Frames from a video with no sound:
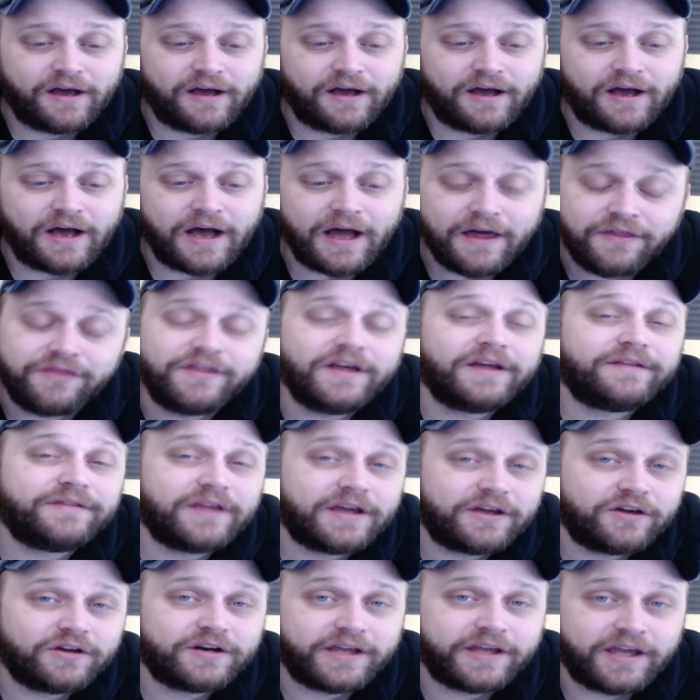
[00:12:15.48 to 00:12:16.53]
I think
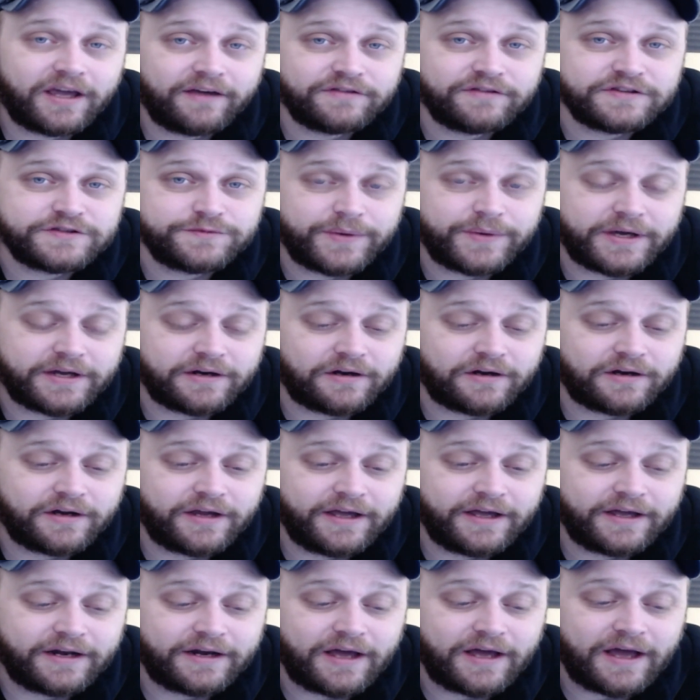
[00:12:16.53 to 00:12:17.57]
they could have gave us better,
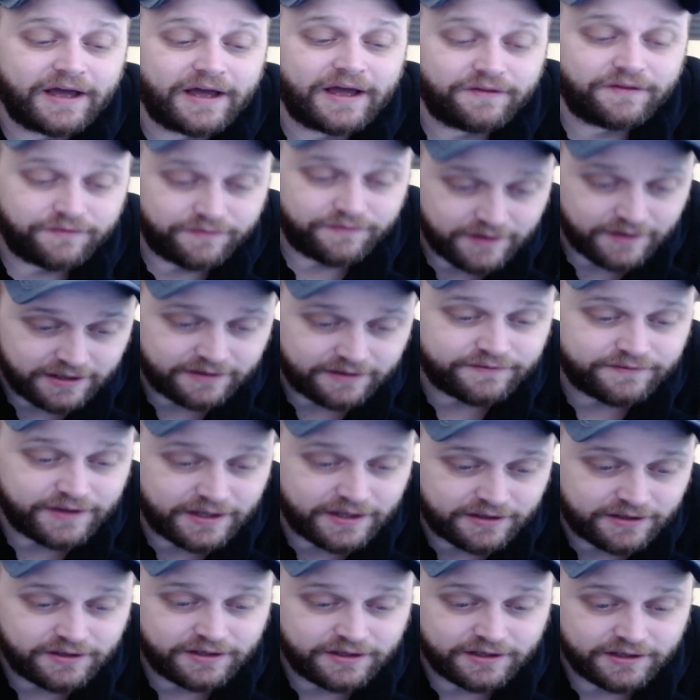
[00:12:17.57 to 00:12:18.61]
and I think
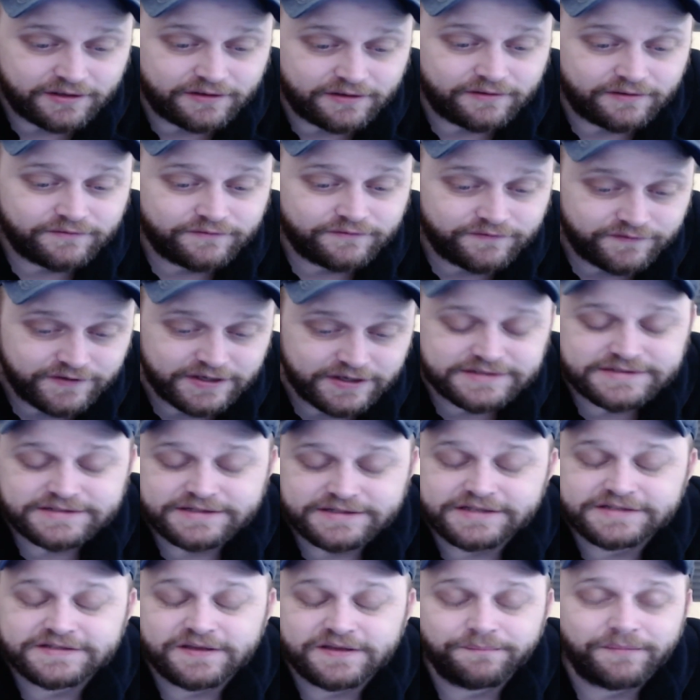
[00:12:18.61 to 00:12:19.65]
they can fix
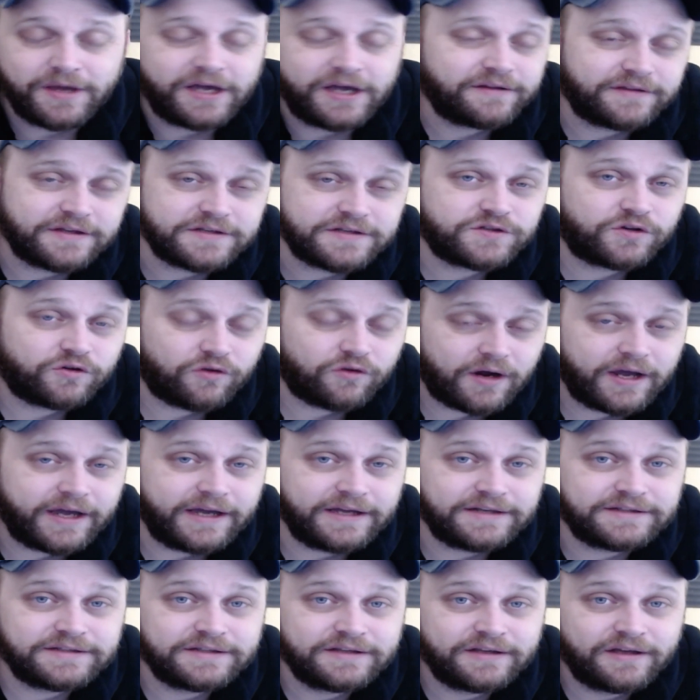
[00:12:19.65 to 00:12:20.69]
this and make this
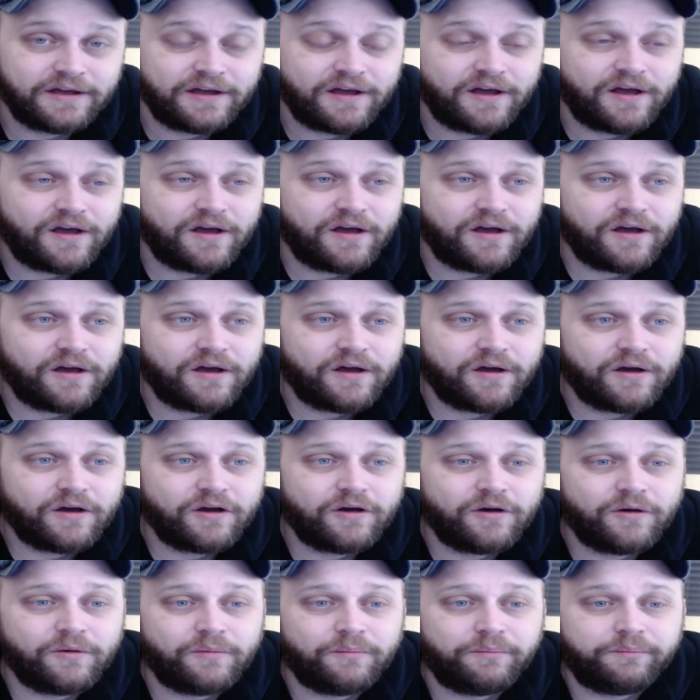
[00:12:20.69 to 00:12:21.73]
great.
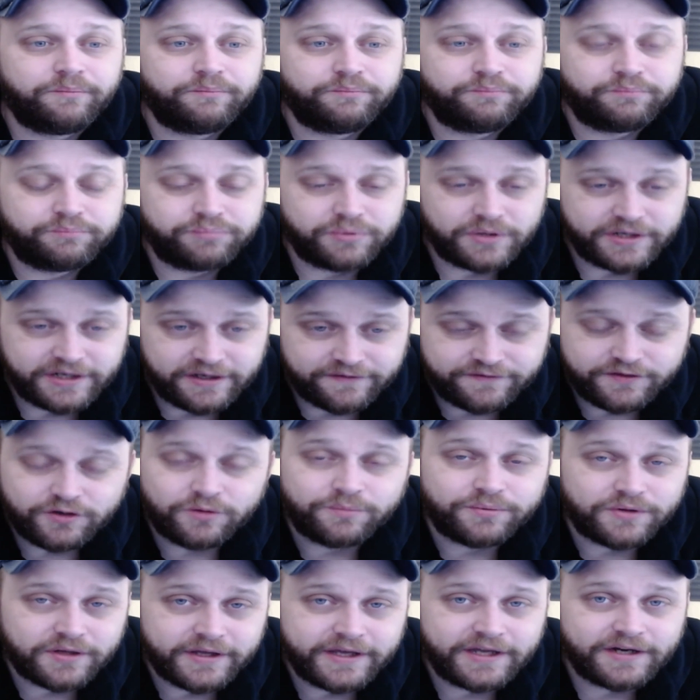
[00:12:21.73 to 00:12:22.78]
But if you're
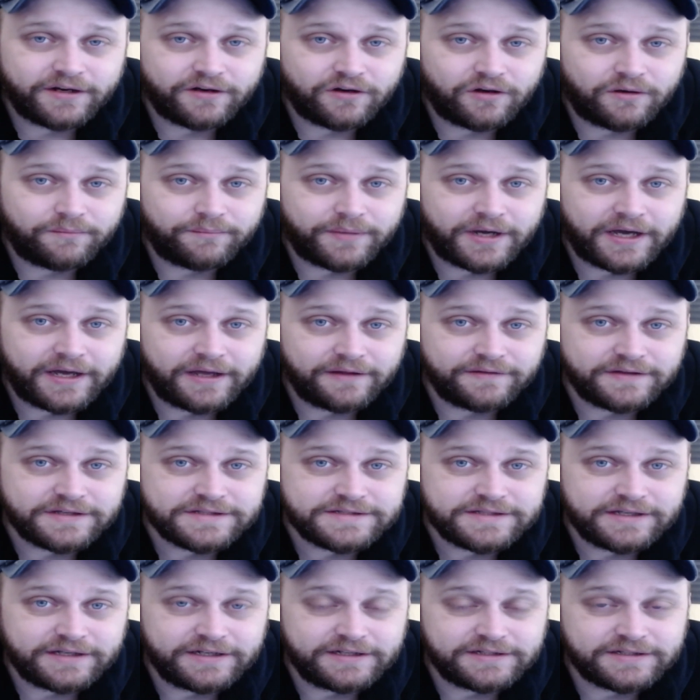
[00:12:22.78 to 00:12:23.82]
planning on buying
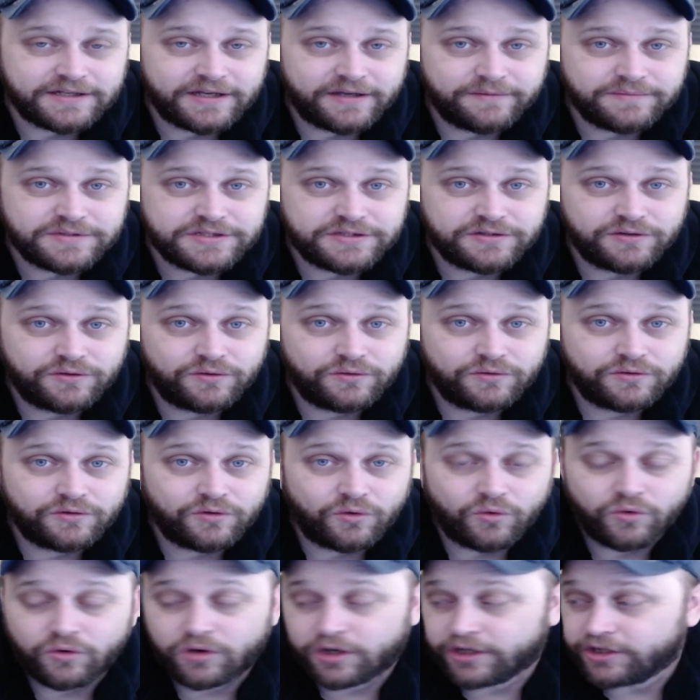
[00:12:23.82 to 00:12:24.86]
this anytime soon,
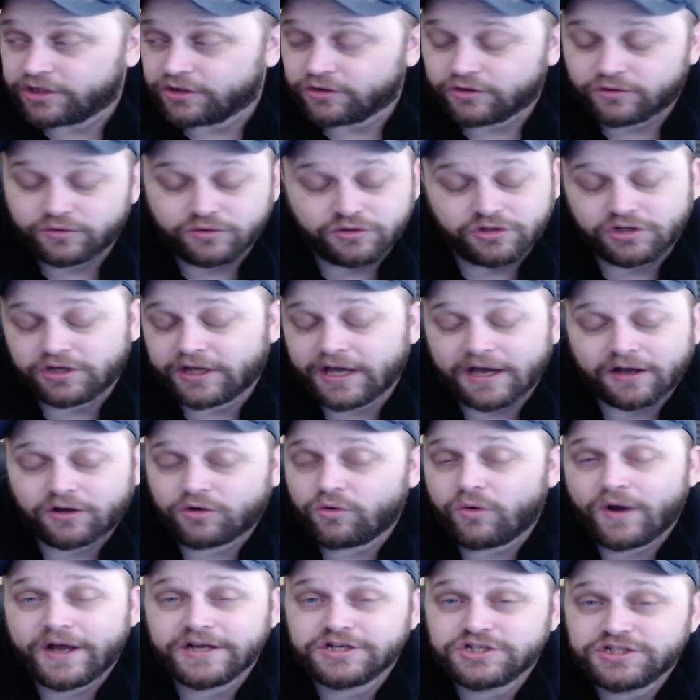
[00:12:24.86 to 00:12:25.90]
or you got
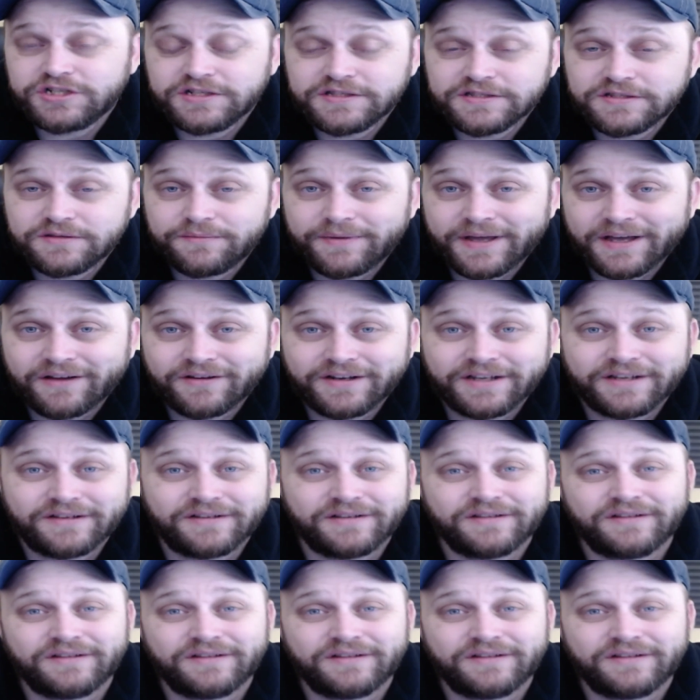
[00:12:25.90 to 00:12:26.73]
questions about it,